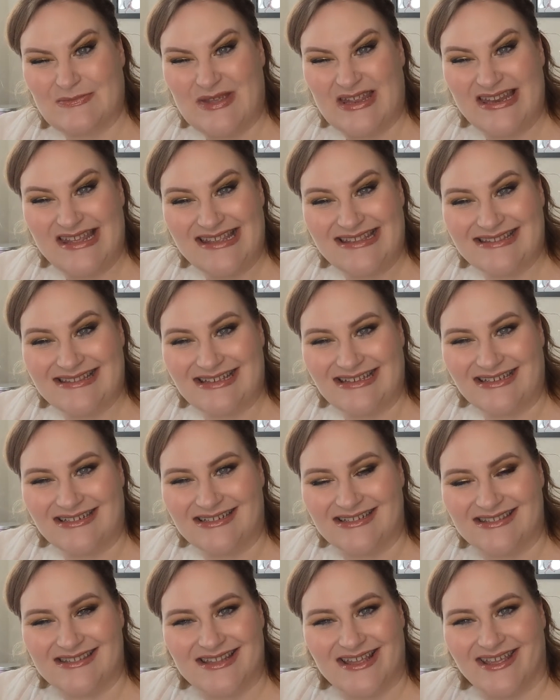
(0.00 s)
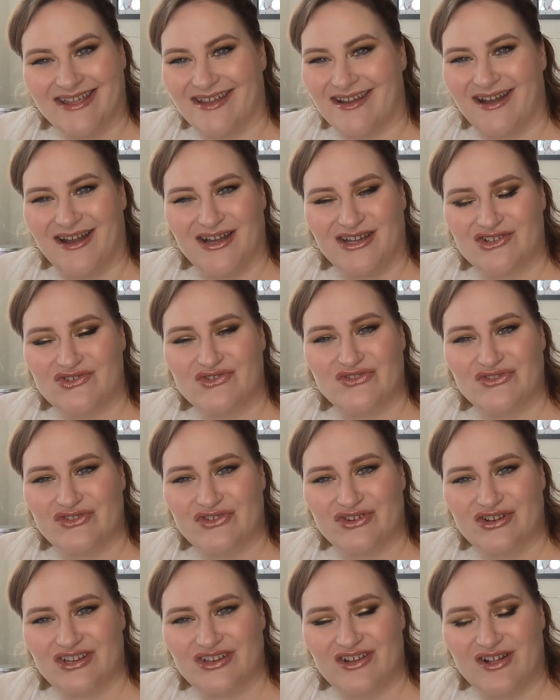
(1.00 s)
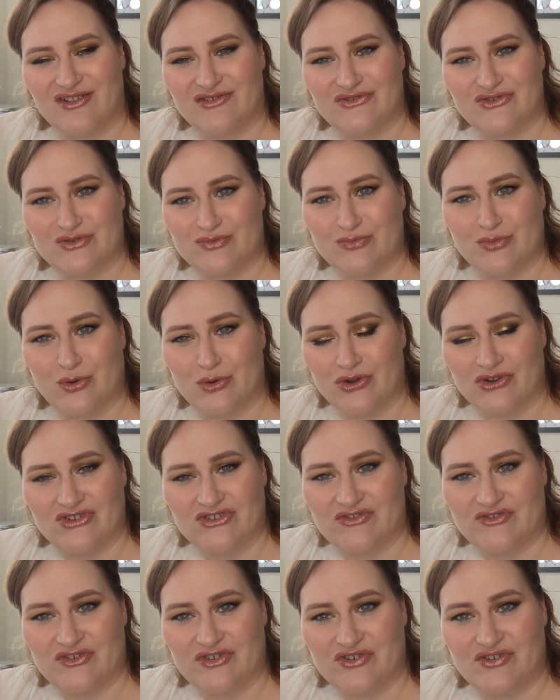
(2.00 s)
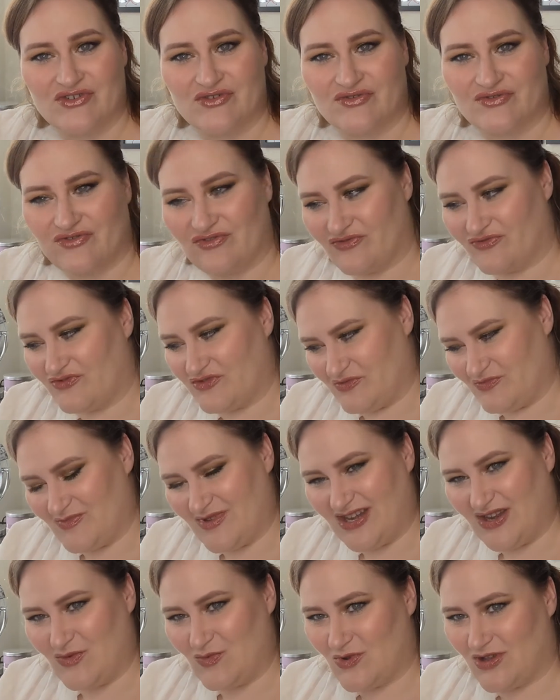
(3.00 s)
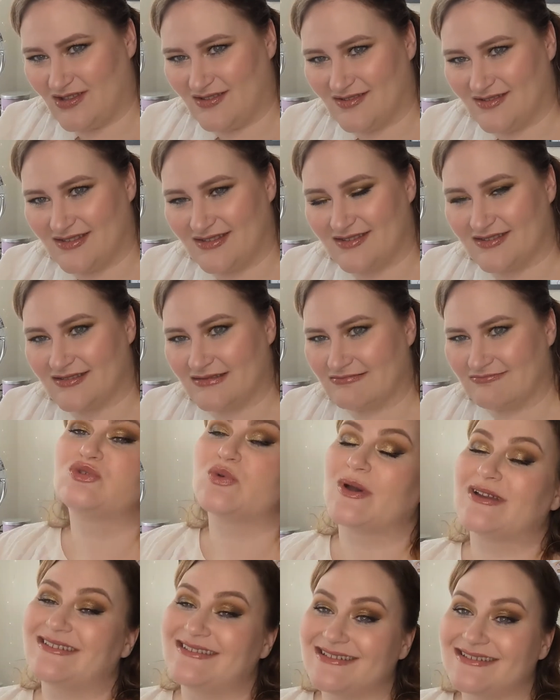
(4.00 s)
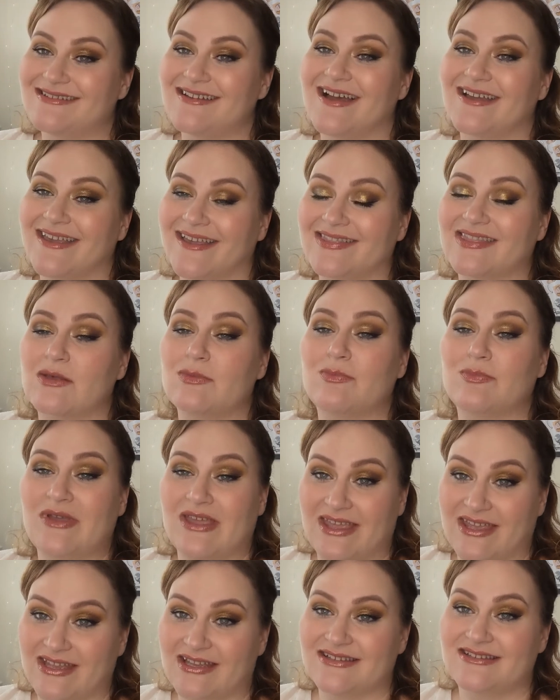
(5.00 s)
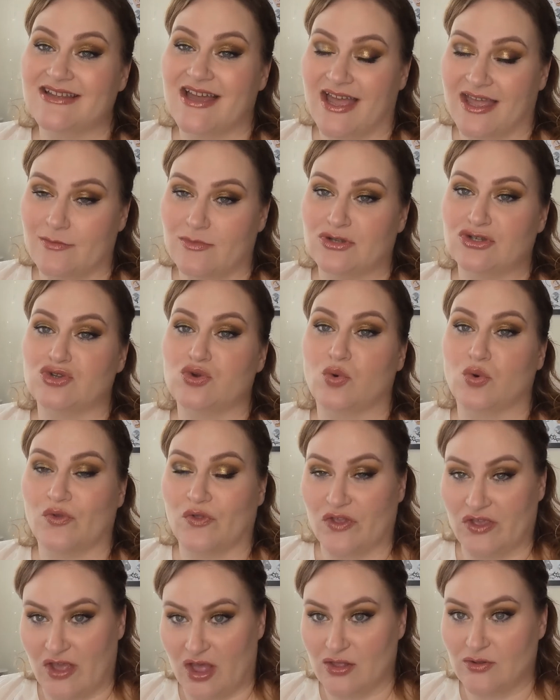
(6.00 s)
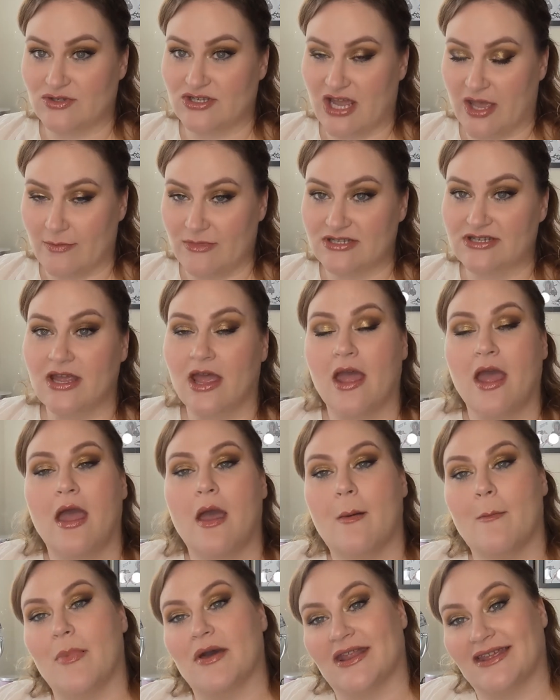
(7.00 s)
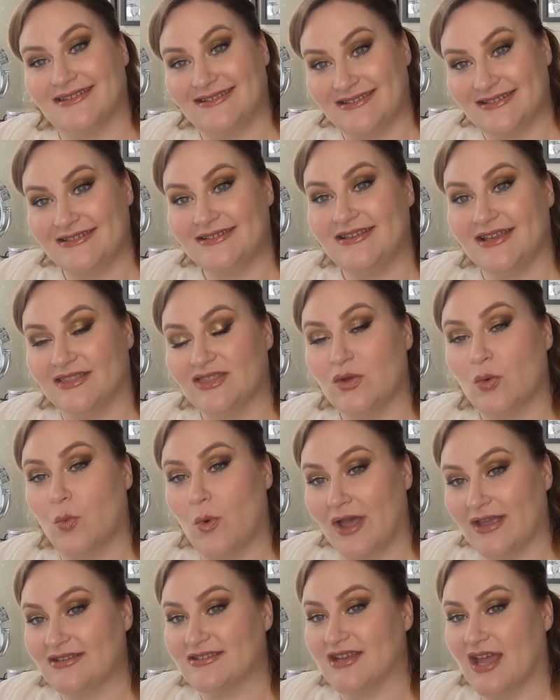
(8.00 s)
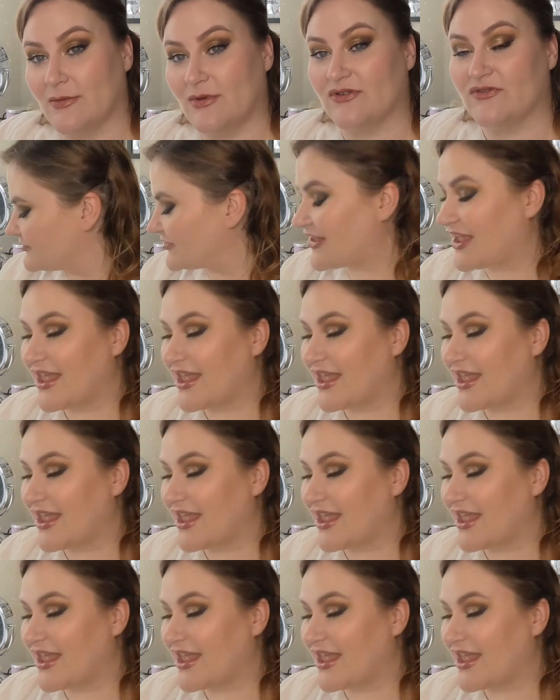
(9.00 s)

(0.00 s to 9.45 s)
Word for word: minis and it's like $130 or more for, the mini ones. So I did not get the pink diamond or the yellow diamond, but I did get the white diamond